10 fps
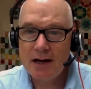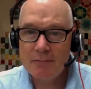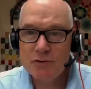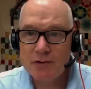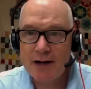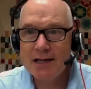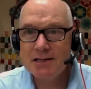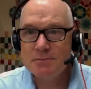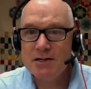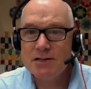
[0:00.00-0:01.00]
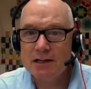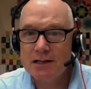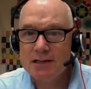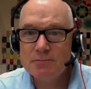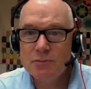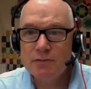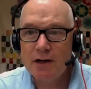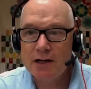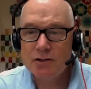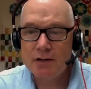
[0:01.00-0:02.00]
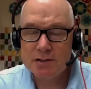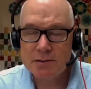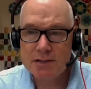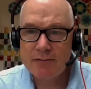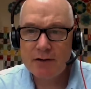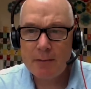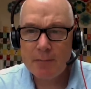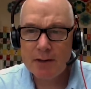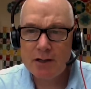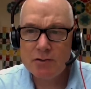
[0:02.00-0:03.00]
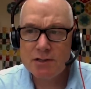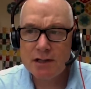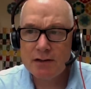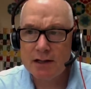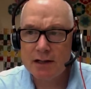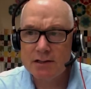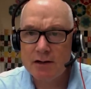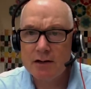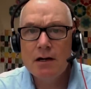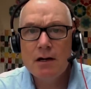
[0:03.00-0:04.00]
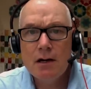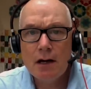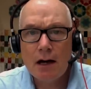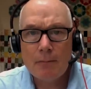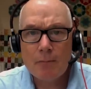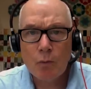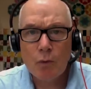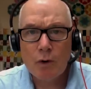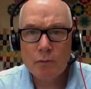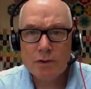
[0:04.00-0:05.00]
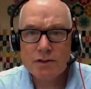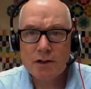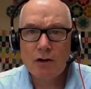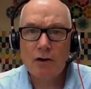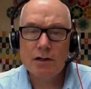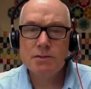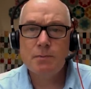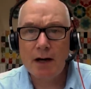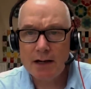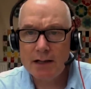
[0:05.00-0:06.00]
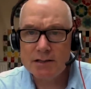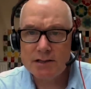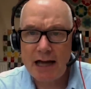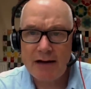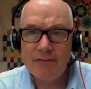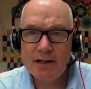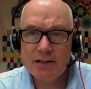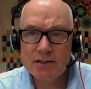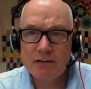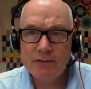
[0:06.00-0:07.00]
Um, transmission. Let's move on to transmission. I have a couple interesting things here. Um, one was the correspondence, evidence